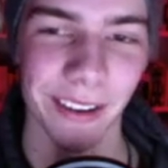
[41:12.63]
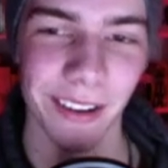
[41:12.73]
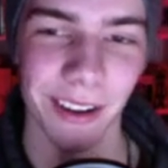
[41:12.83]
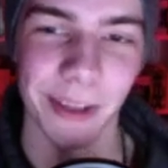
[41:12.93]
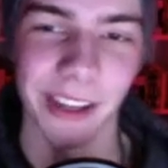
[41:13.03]

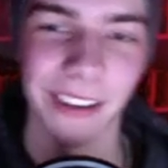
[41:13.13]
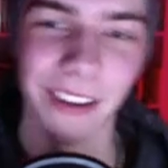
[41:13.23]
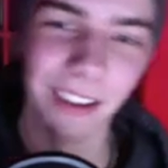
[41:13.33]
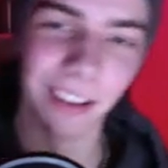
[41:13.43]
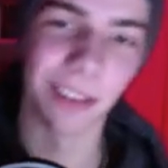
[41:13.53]
I mean,
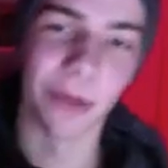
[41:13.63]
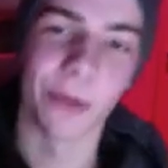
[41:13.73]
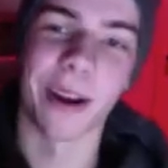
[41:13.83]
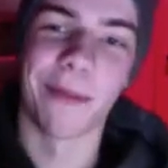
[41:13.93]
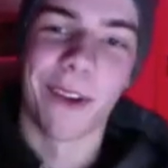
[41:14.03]
look what
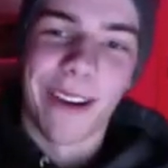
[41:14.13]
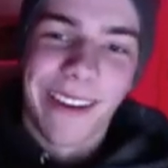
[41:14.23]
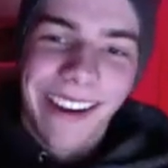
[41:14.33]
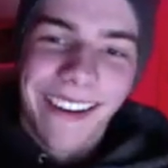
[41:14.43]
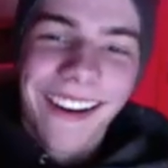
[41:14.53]
I'm wearing
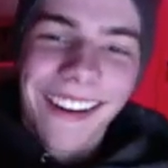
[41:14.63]
here.